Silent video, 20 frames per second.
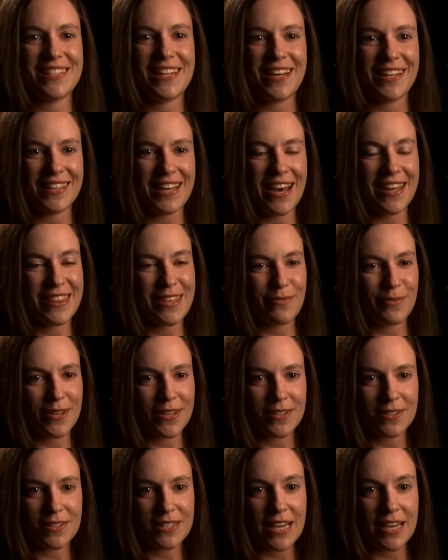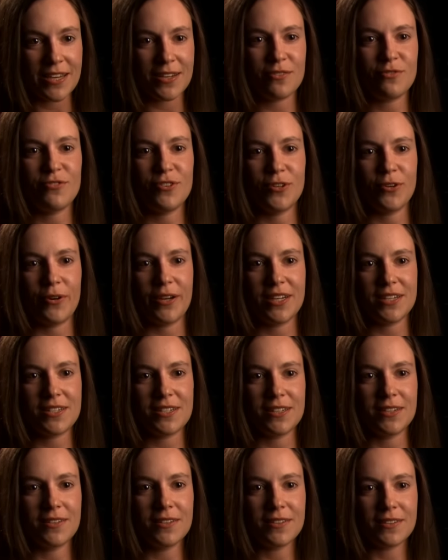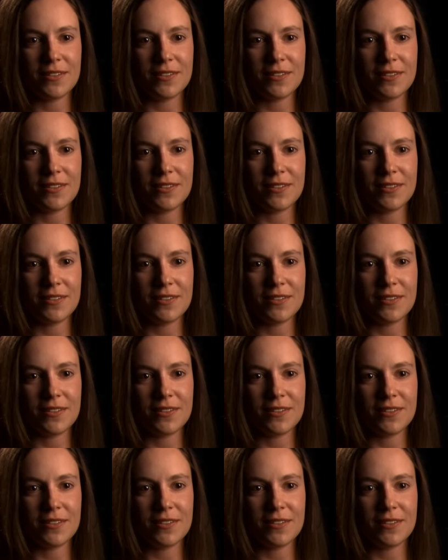like that that we had taken for granted.